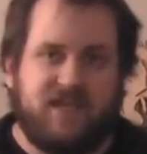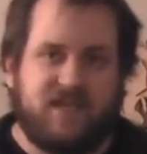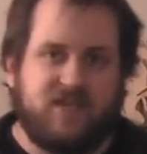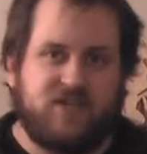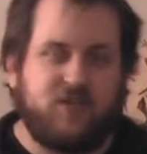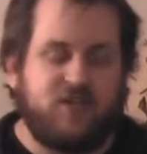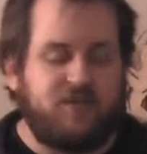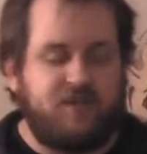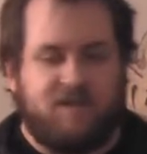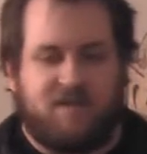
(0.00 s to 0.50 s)
It
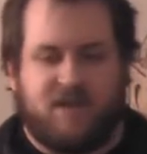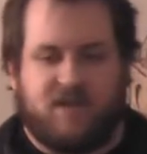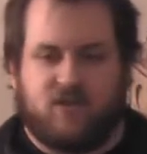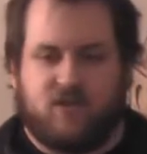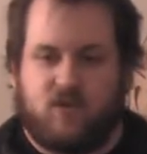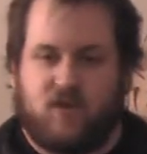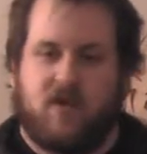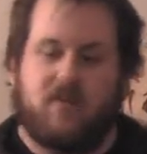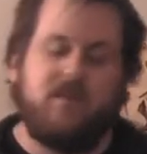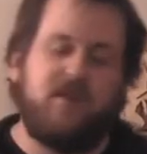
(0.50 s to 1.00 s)
took me about
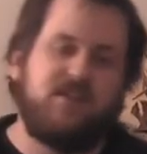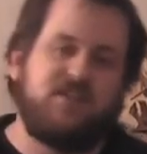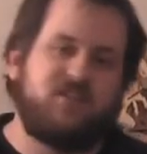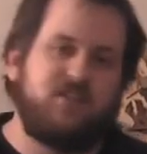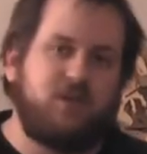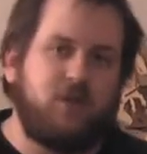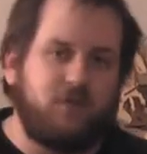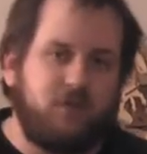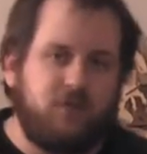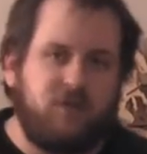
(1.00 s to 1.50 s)
20 minutes
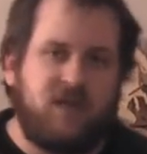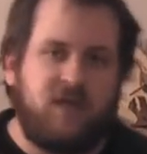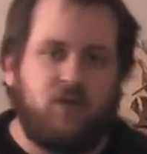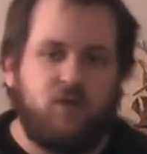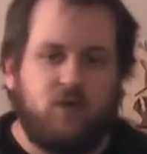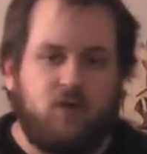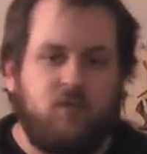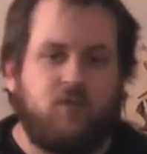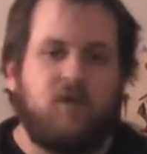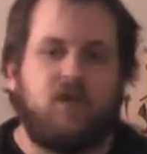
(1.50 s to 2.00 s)
to go through that
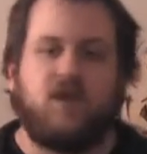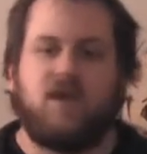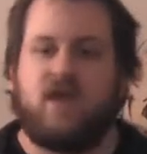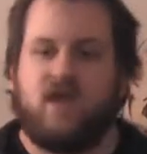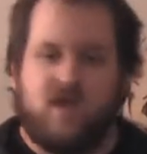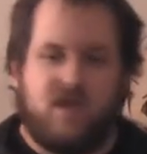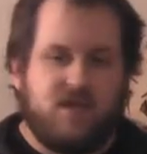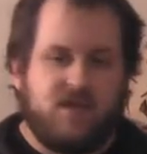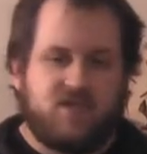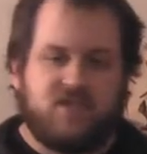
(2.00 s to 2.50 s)
rule
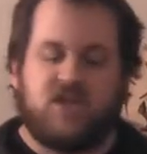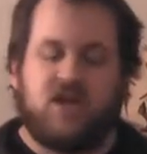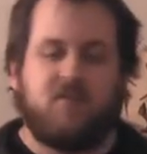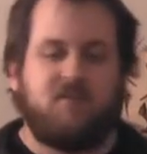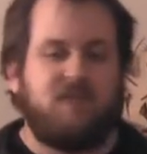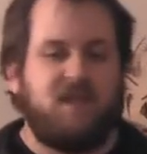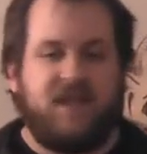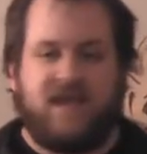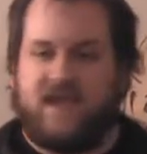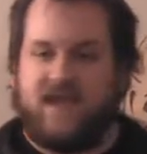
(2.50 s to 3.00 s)
book,
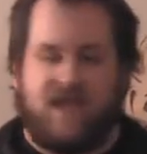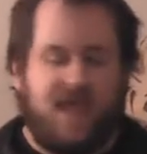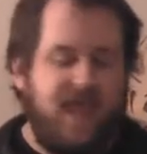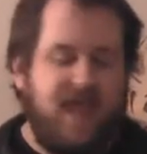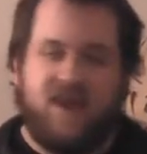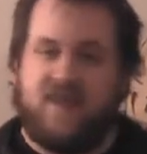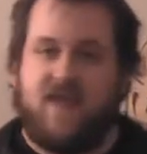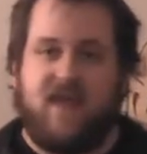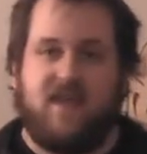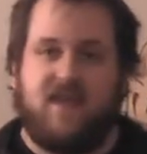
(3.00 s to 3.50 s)
start playing,
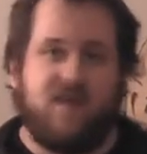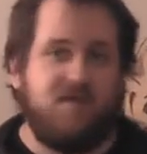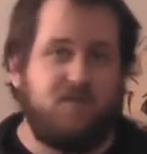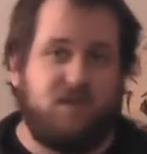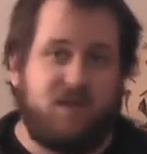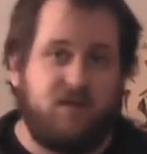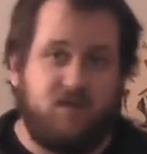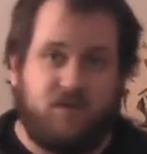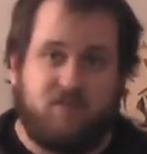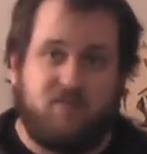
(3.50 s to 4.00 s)
and I've
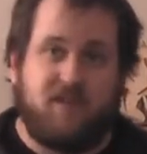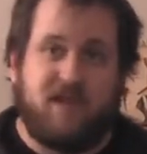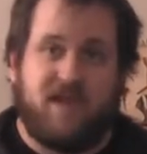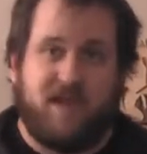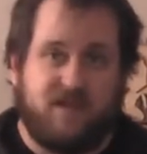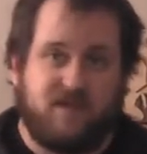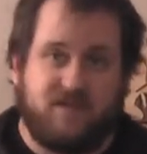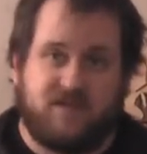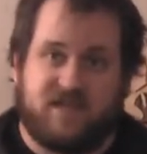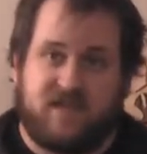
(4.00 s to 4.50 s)
been able to play
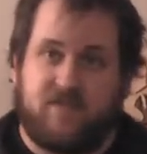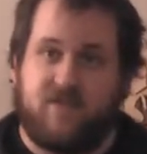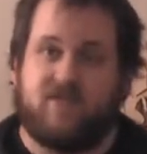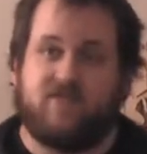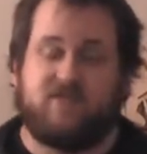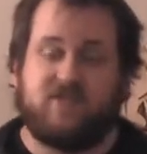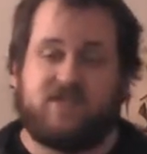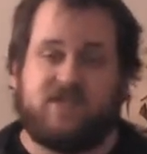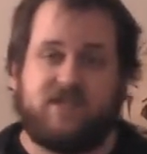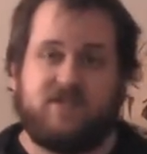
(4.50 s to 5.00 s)
it the same
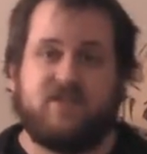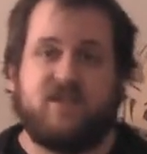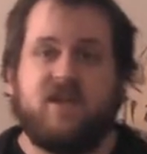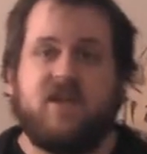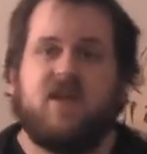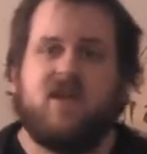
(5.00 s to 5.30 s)
ever since.